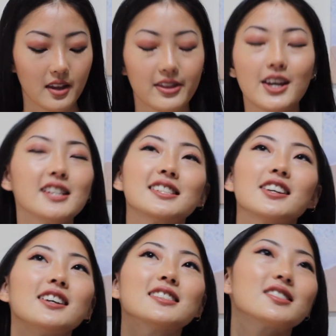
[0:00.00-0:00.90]
This
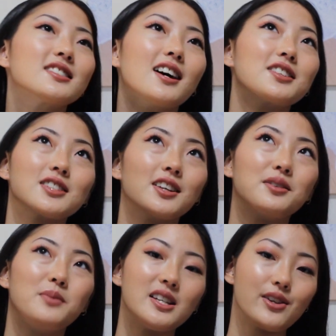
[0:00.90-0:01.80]
is such an
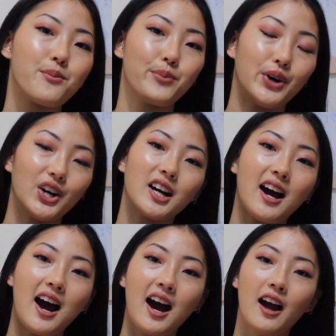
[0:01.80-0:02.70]
amazing book.
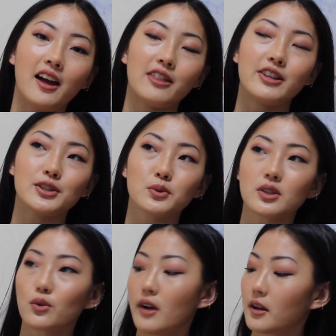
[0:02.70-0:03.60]
This was
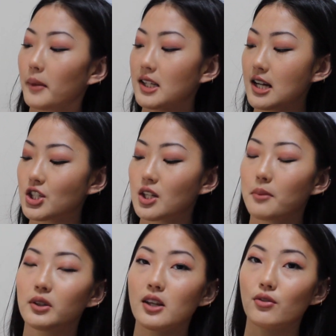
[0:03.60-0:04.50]
a recommendation, I
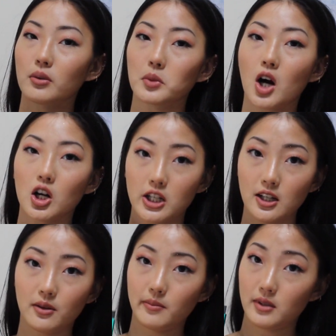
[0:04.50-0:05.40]
believe, from
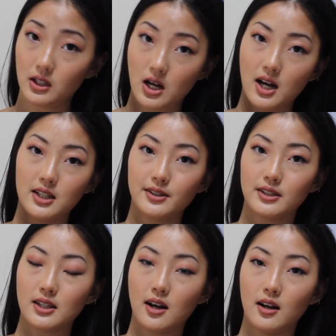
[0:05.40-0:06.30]
Cardia
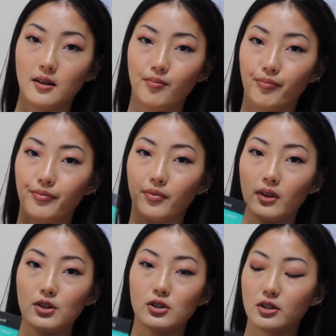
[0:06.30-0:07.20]
Milan's
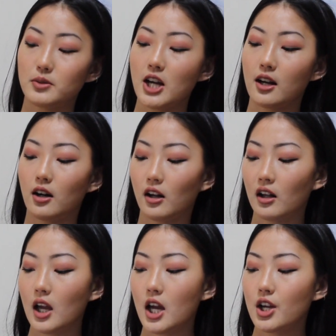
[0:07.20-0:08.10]
YouTube channel.
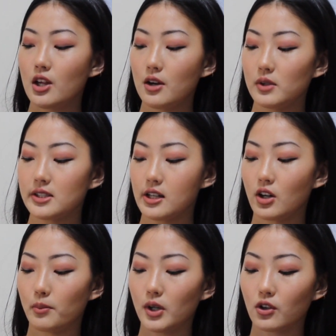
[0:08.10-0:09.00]
It was in
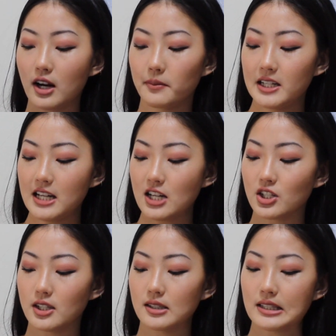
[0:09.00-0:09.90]
her book
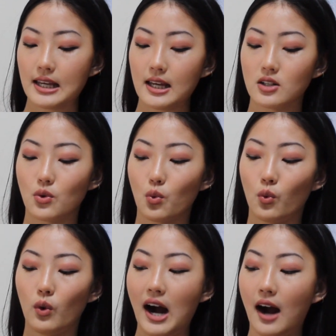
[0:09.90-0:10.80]
recommendations,
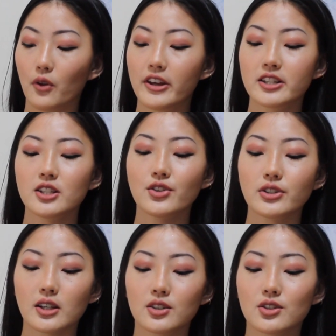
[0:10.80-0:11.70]
and wow, this
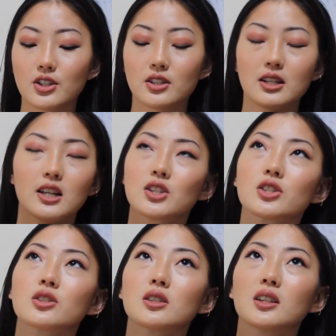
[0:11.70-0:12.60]
is just,
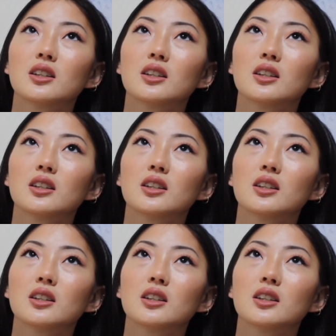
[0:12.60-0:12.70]
it's